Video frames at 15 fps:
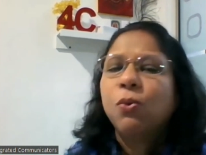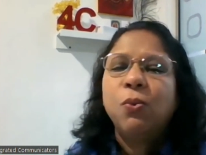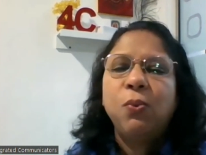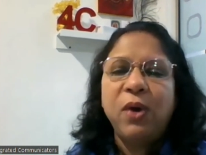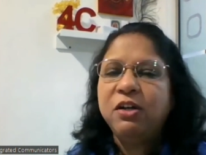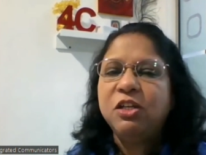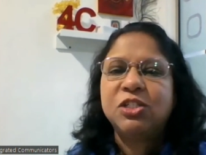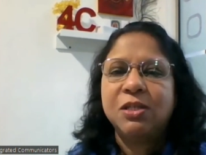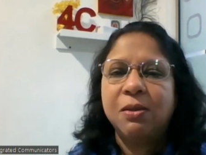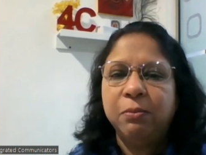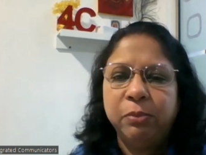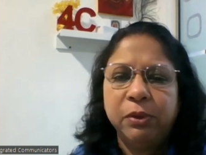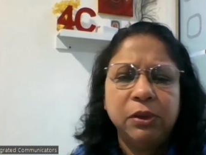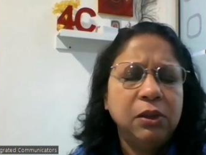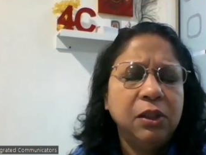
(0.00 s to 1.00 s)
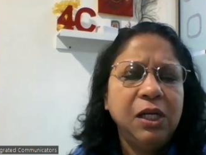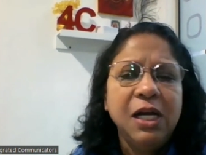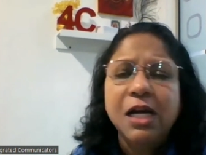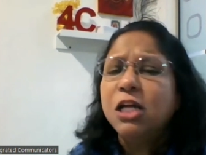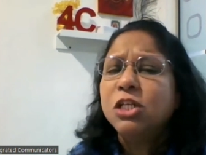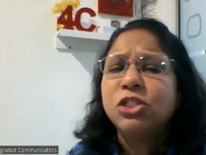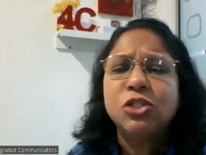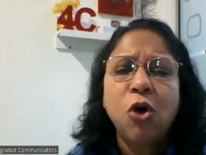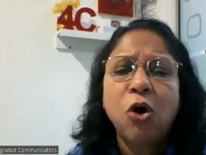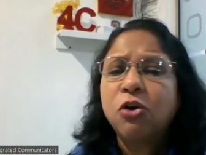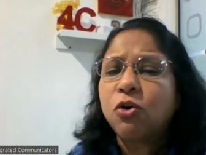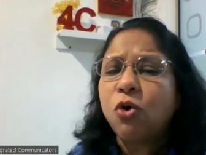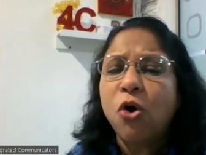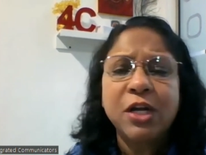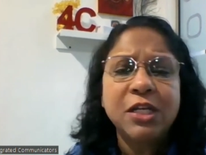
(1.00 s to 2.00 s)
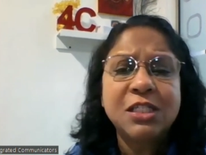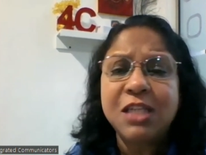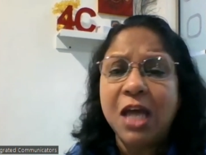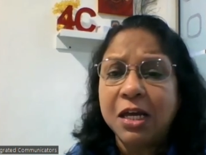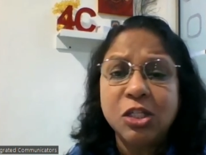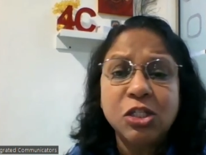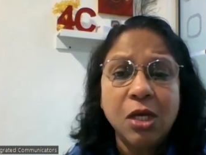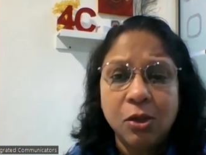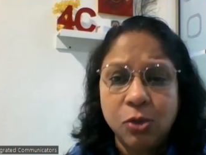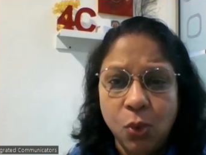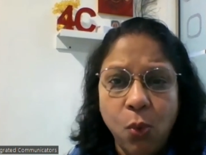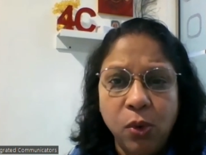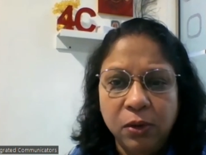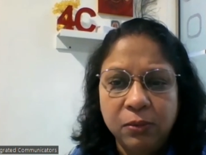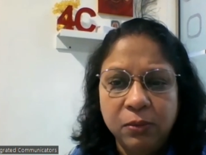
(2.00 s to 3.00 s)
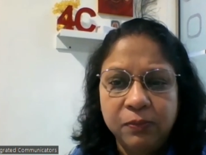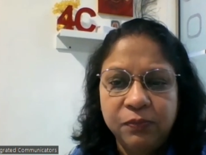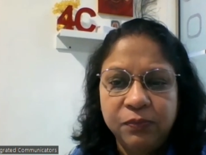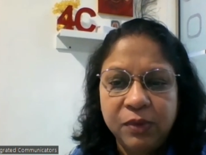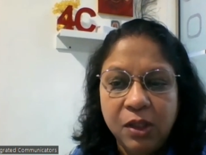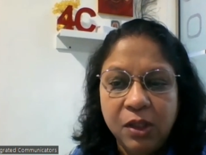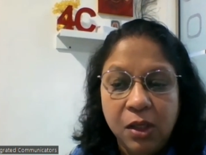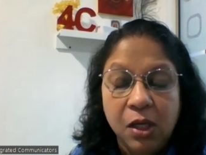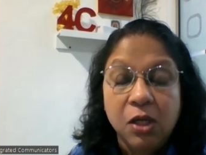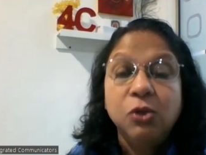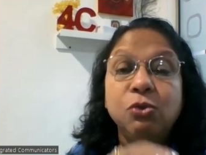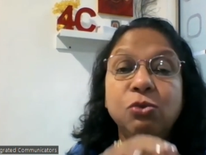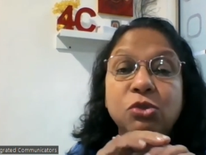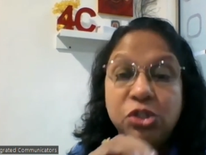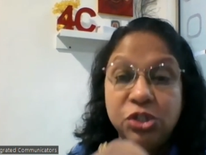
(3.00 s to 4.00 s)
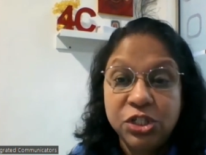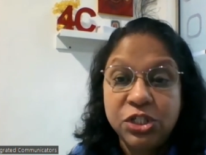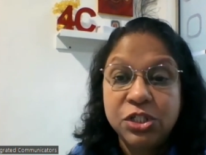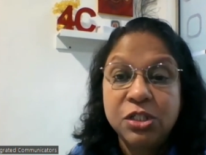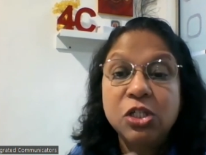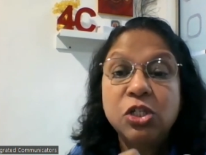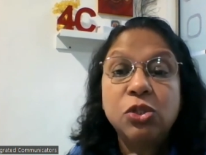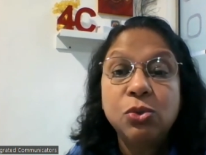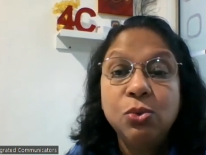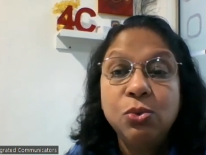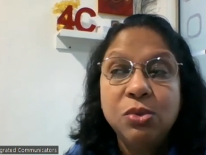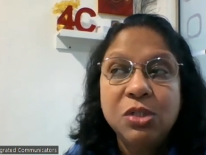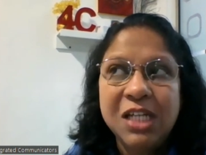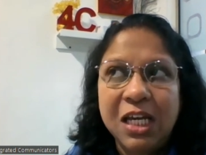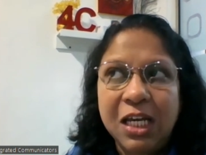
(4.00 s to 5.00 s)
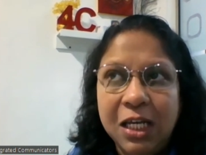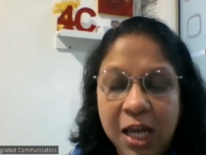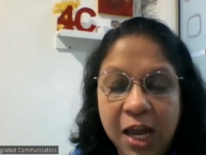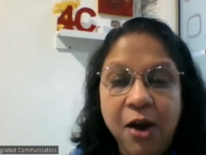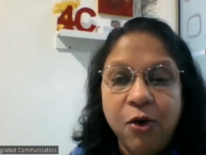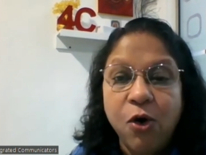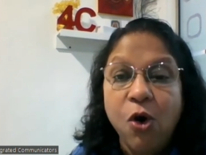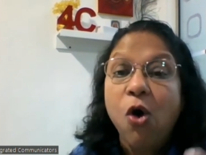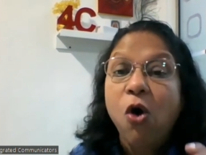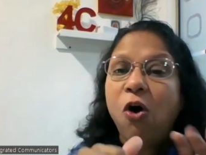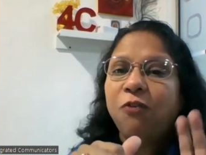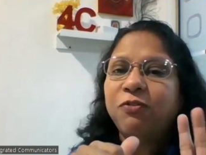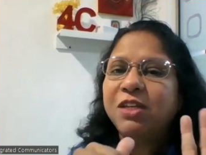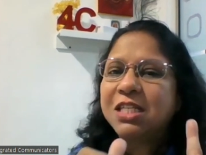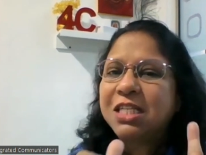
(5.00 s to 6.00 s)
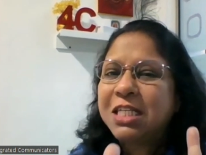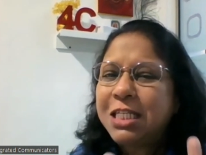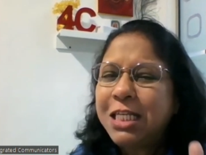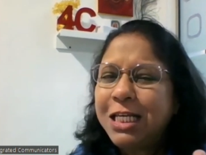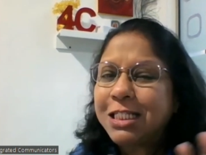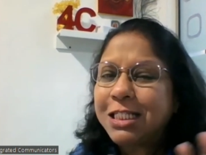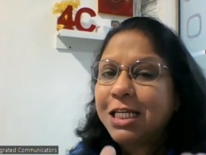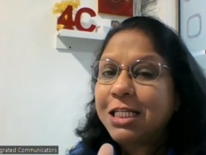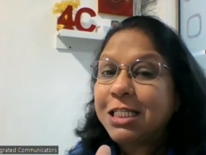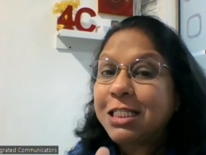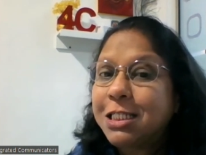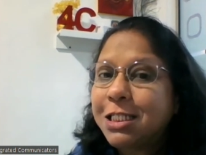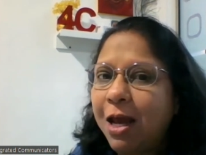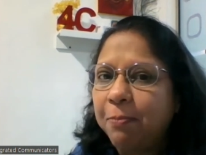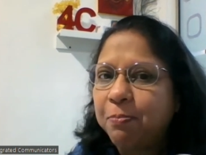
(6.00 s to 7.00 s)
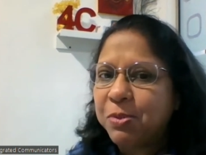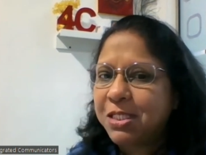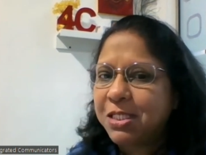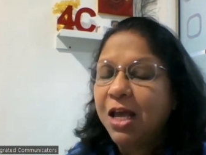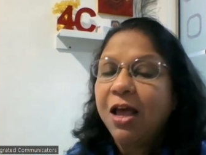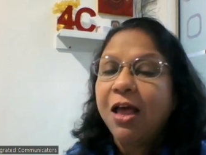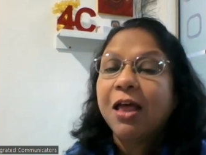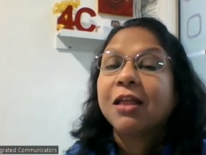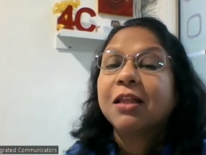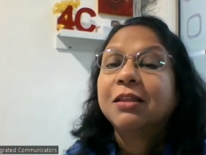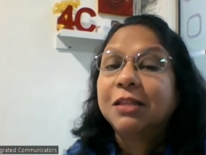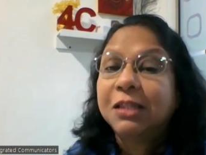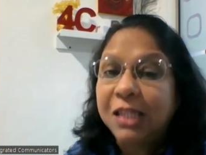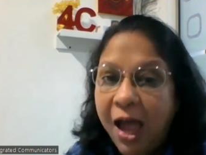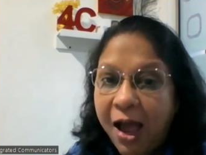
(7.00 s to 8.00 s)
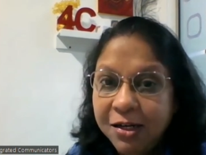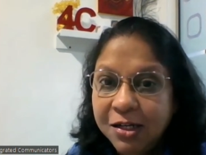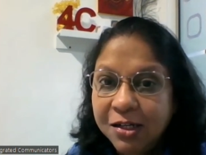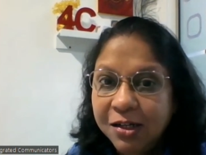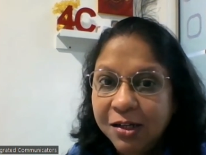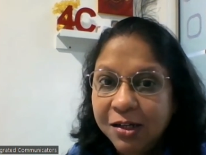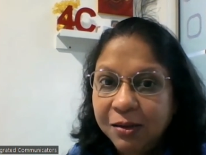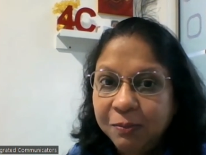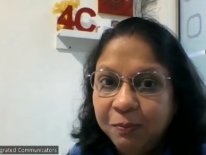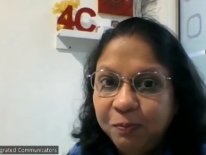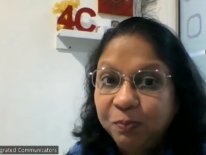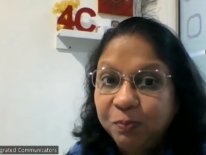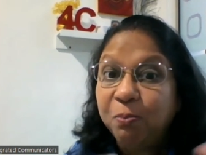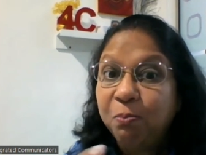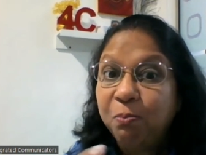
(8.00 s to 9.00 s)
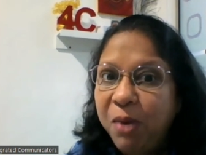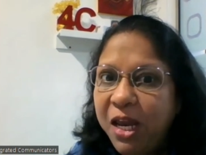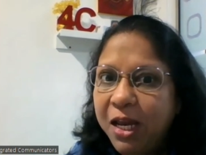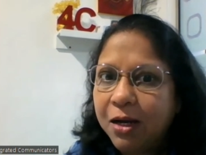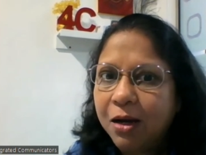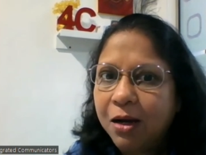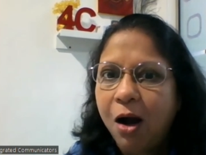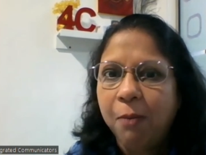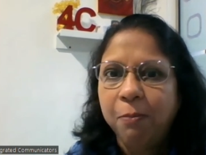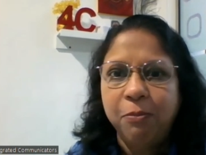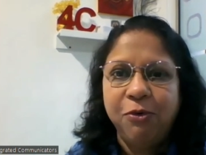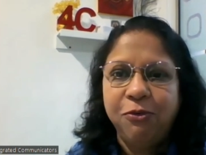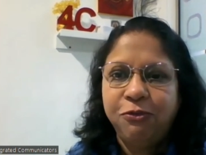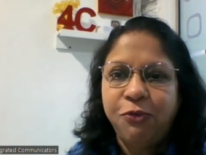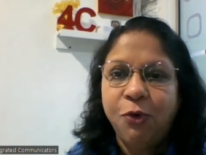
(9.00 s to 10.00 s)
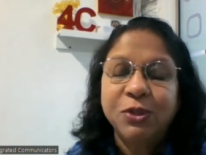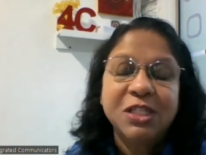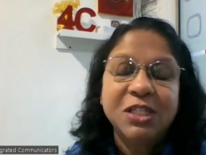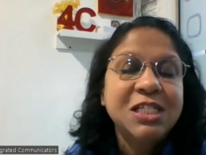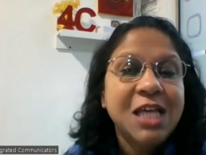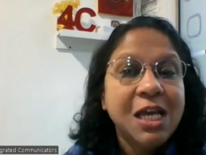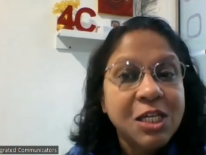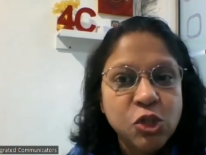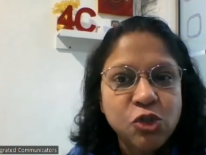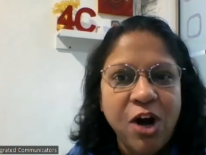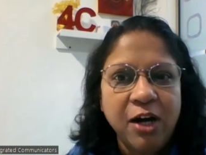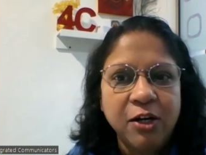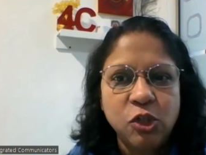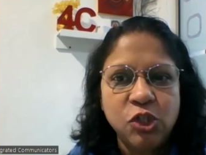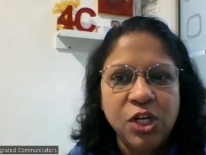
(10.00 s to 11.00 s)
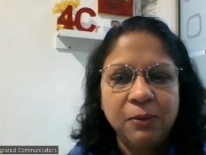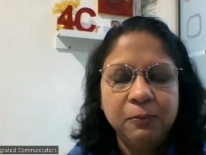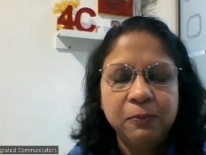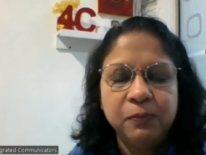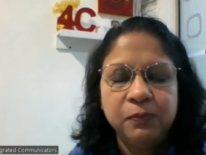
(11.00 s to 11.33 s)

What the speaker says: Very simple. It's not rocket science at all. You just need to take care of the 6 steps that make up for this strategy.